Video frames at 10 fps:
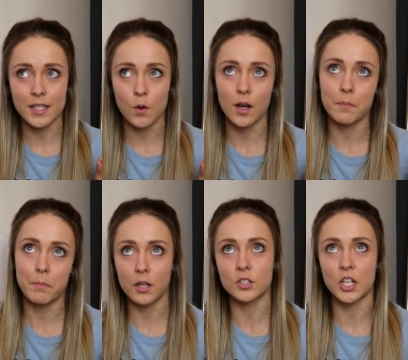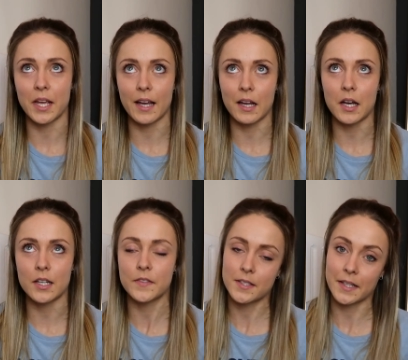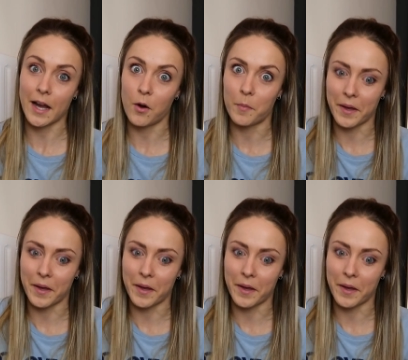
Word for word: are quite bulgy and kind of stick out a